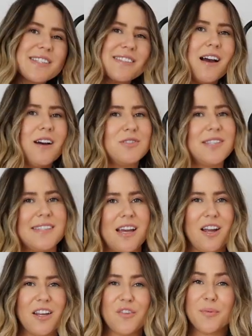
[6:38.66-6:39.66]
of style to
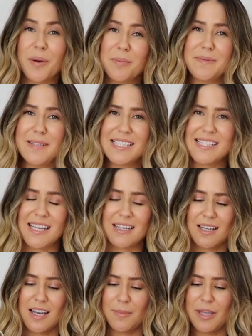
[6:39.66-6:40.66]
Zara. You've probably seen
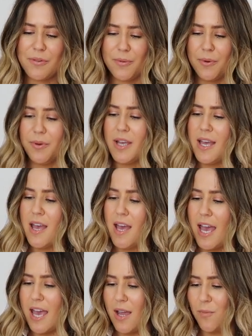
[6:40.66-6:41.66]
it coming through.
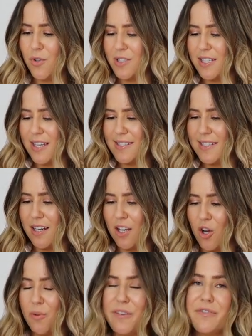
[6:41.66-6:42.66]
And what size did I
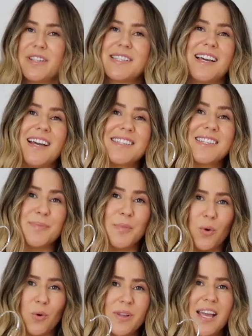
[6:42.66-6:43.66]
go? I went for a size
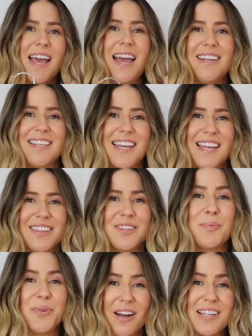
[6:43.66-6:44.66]
small. And again,
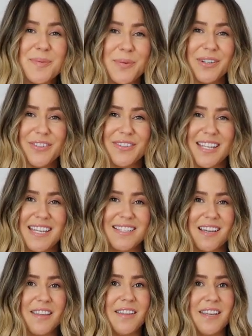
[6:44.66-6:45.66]
the price point on
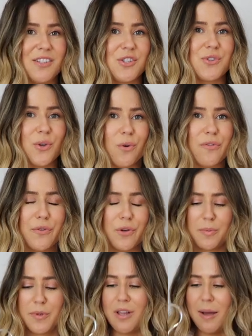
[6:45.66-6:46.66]
these, I think, is so
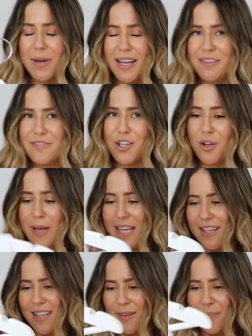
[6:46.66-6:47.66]
affordable. I might have to go
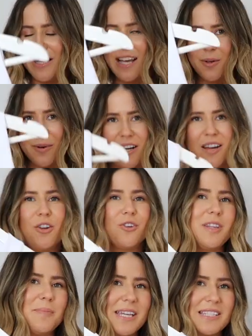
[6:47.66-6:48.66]
back and get a black one. I
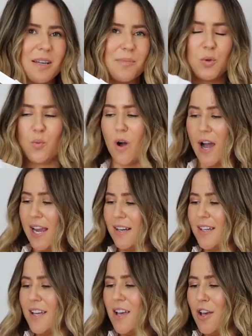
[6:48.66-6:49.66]
only picked up the
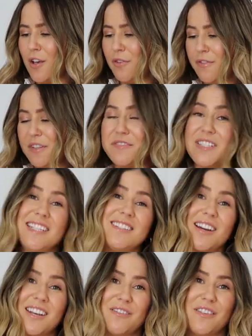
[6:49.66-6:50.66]
white,
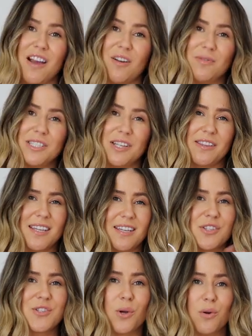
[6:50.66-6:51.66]
$15.95, which I think
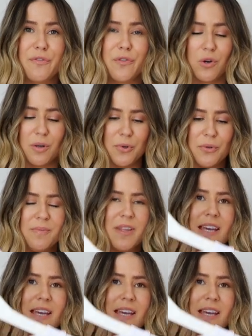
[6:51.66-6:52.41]
is so affordable.